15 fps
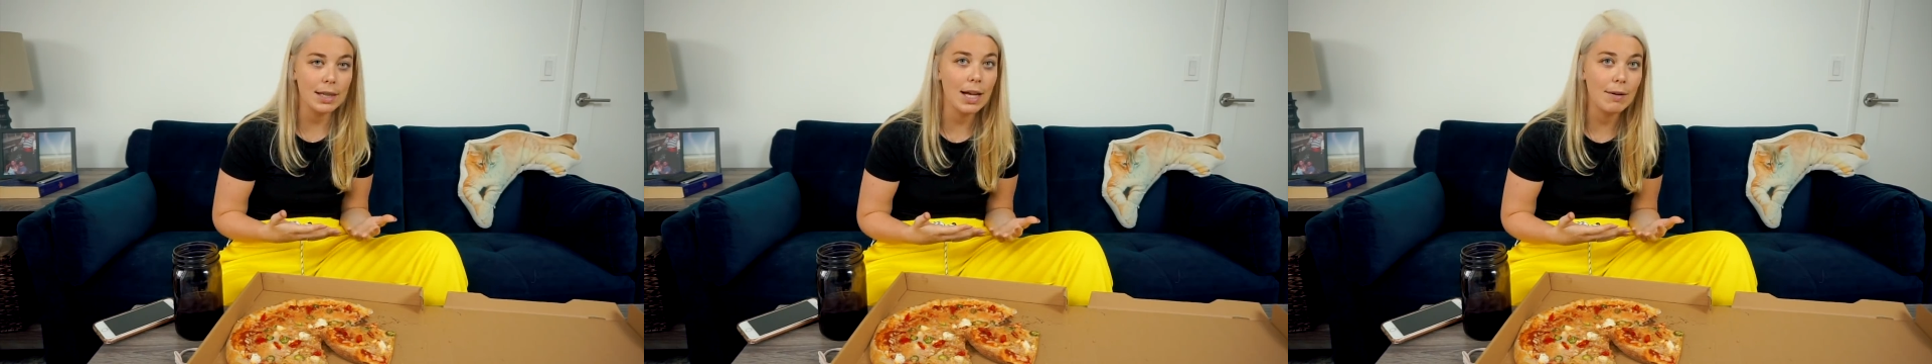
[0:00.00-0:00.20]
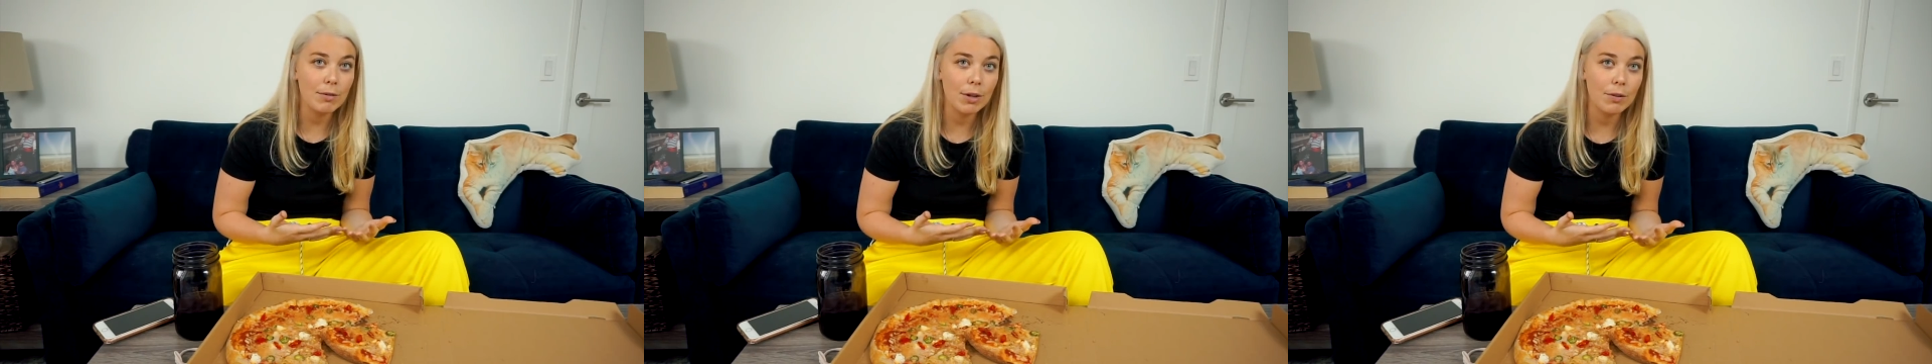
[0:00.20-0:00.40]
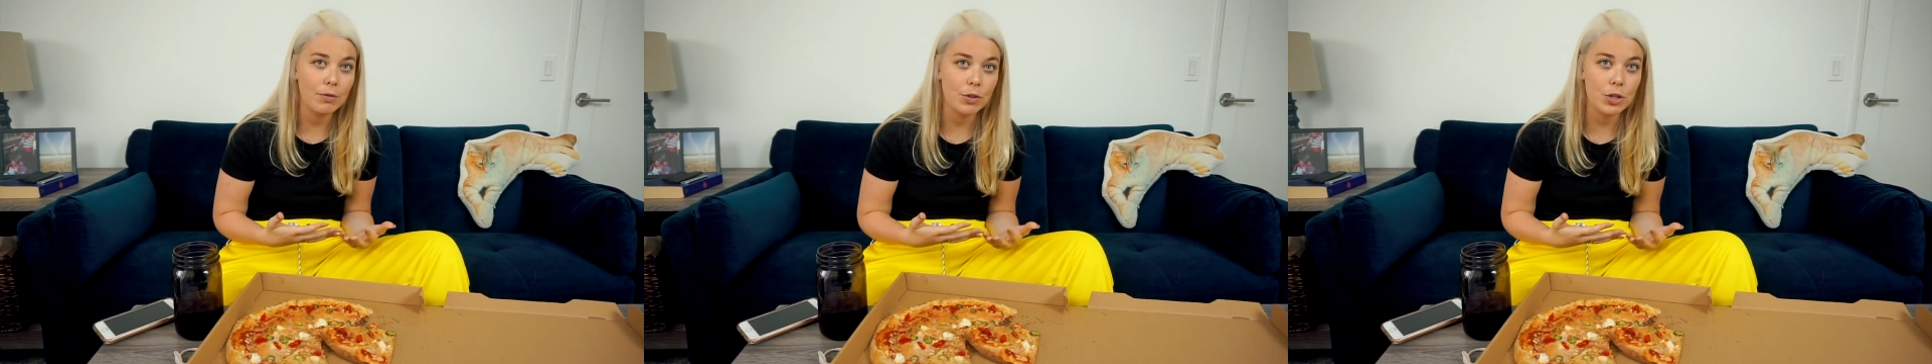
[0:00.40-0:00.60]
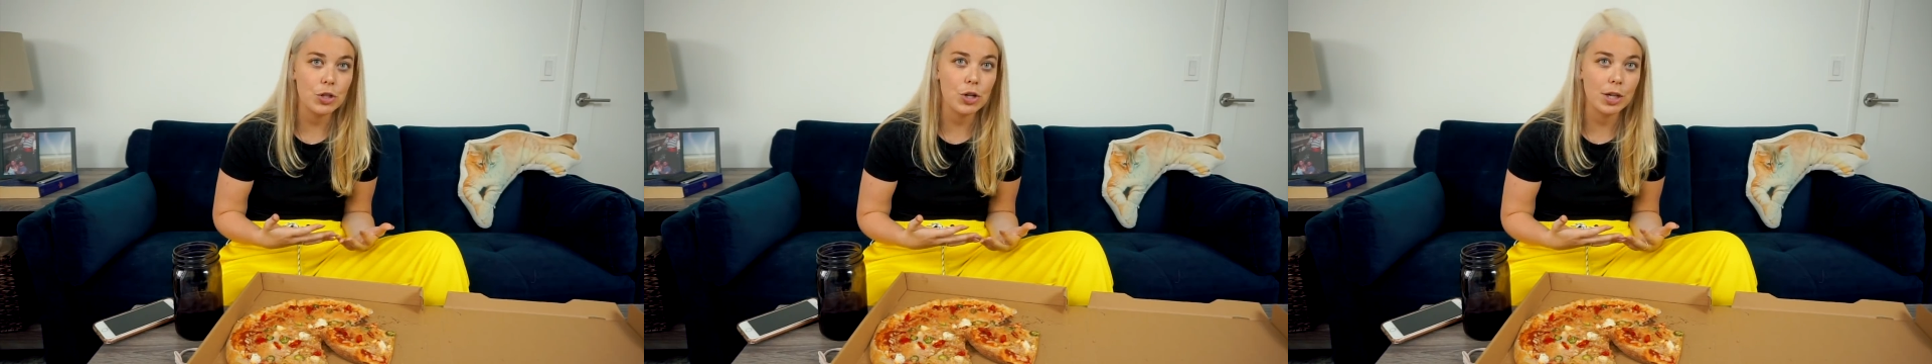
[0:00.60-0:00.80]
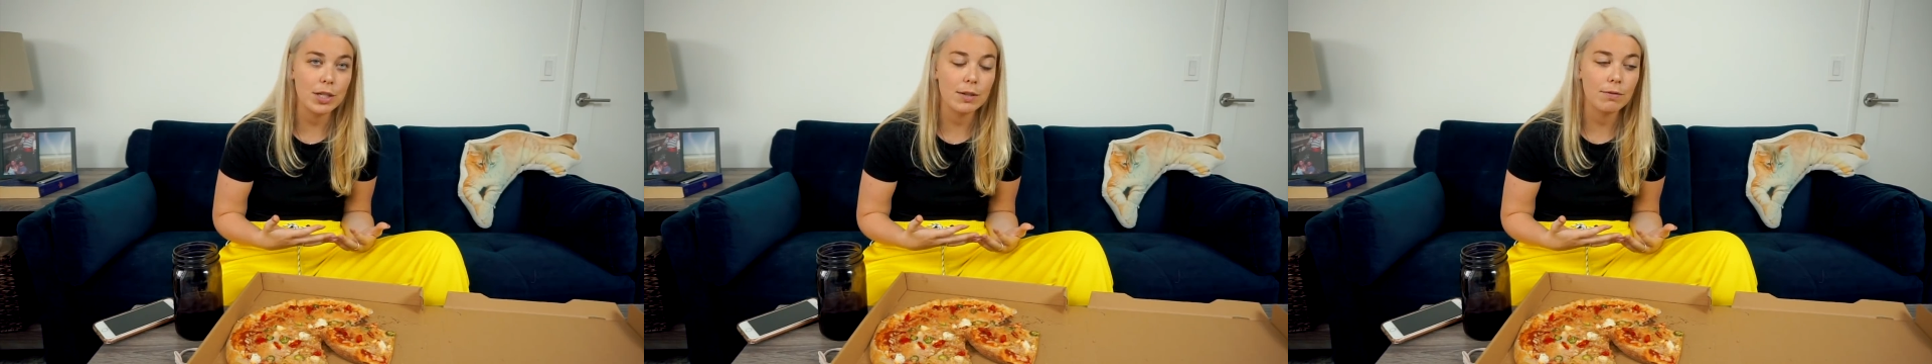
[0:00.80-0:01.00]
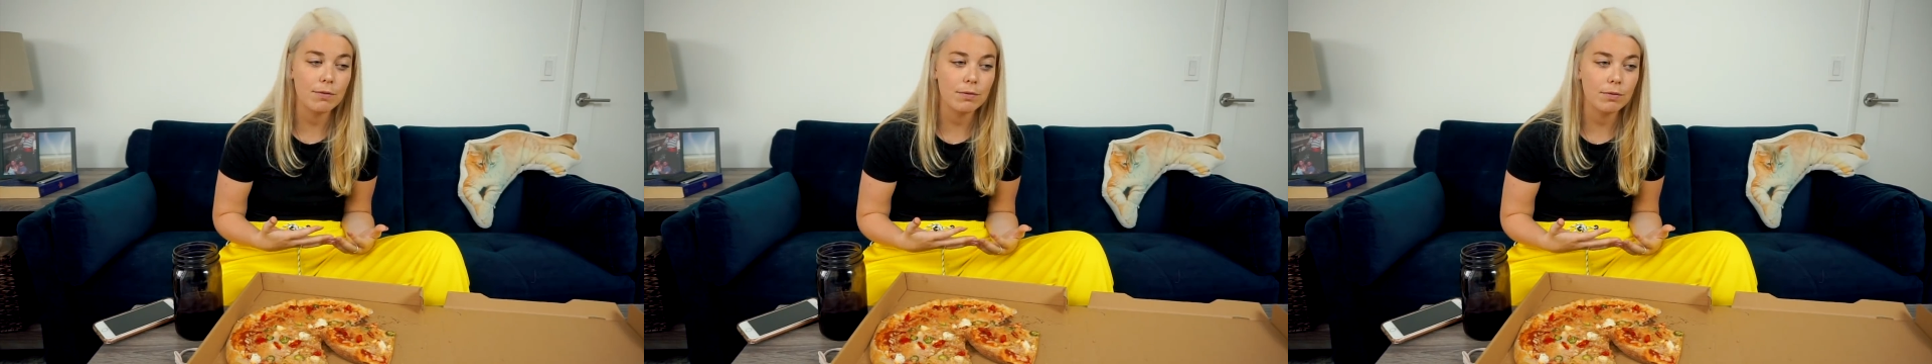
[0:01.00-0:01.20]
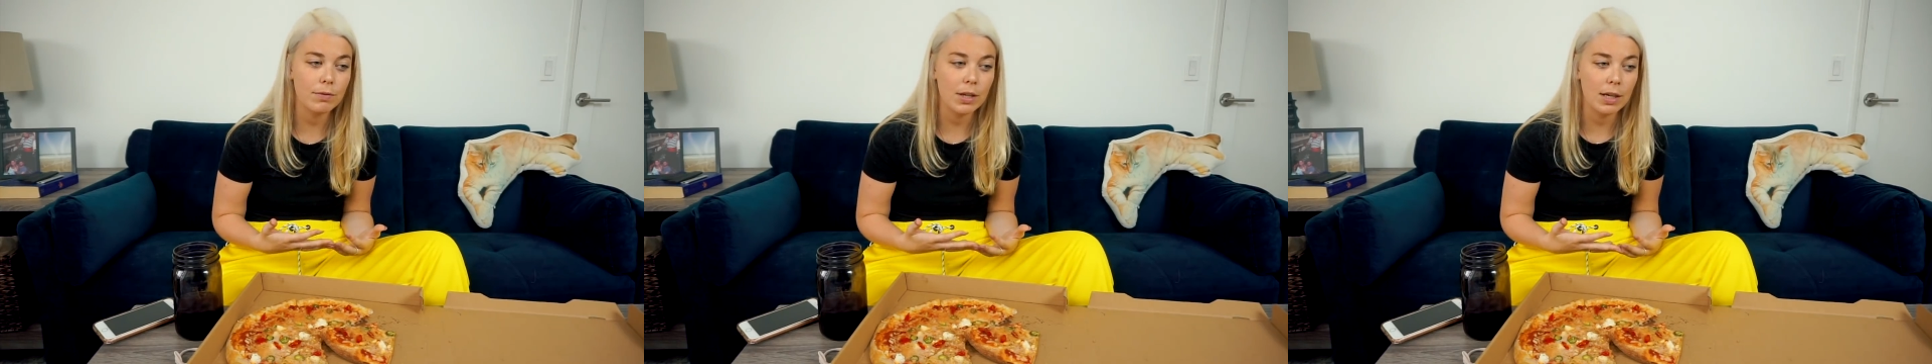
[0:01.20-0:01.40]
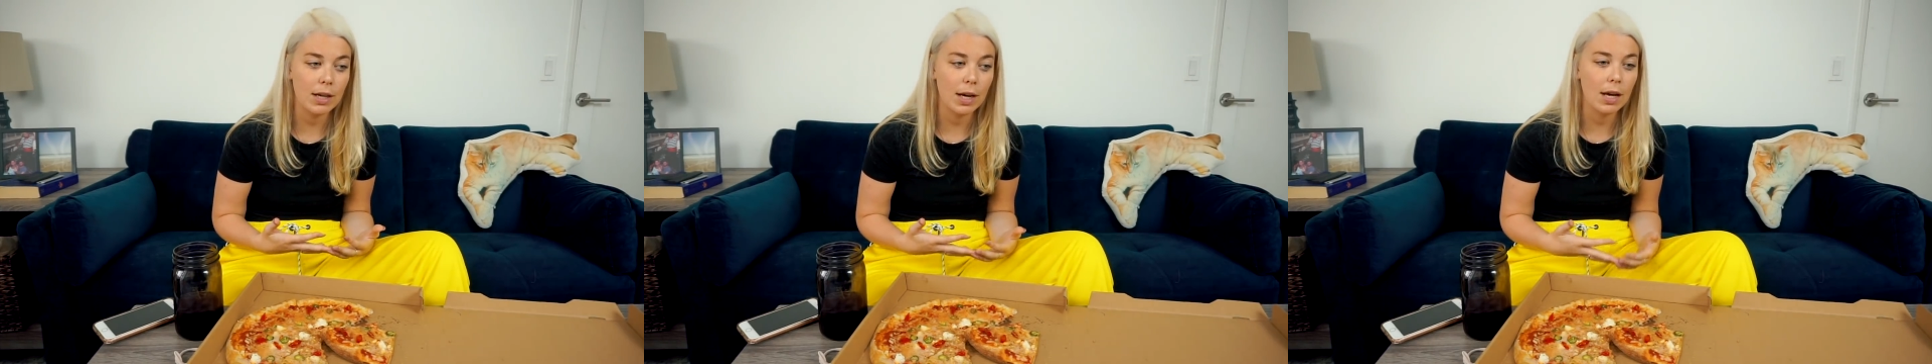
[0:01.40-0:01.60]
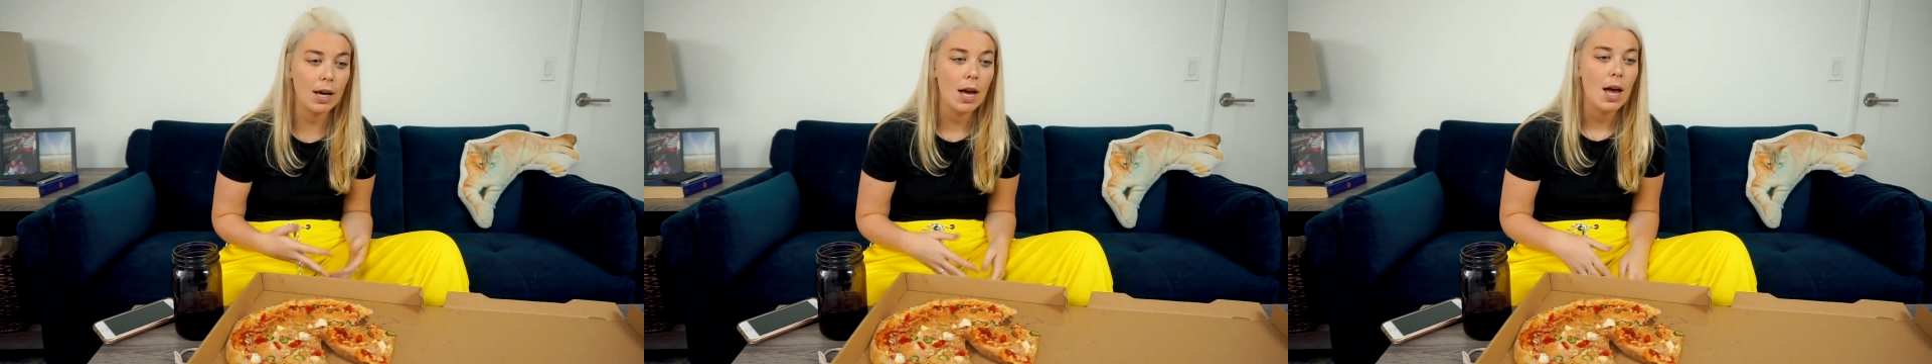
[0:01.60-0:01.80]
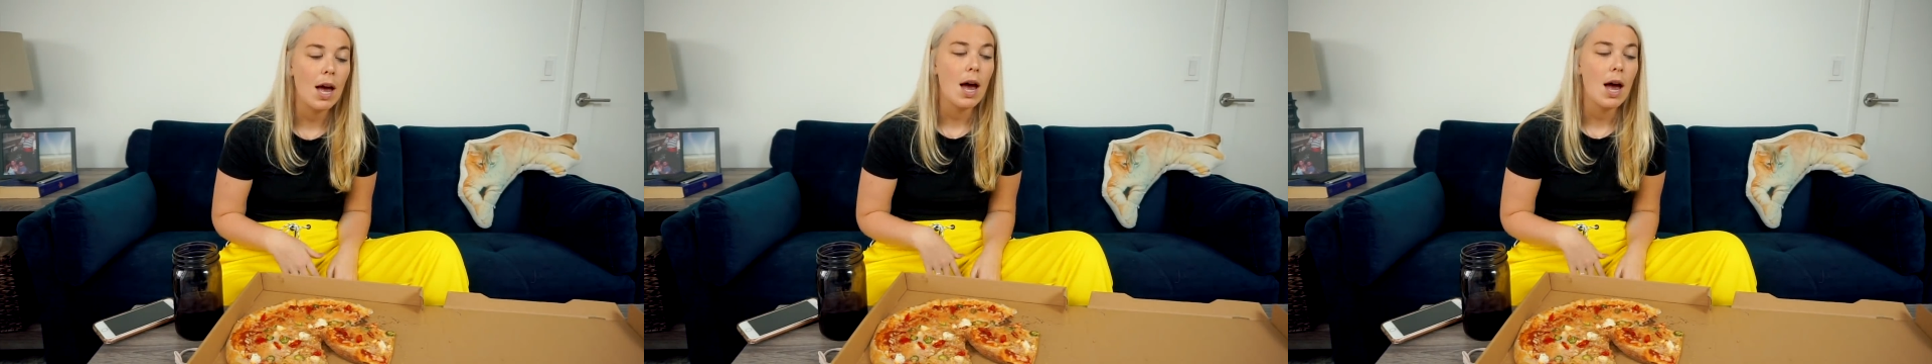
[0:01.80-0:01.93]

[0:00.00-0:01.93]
level of restrictive eating.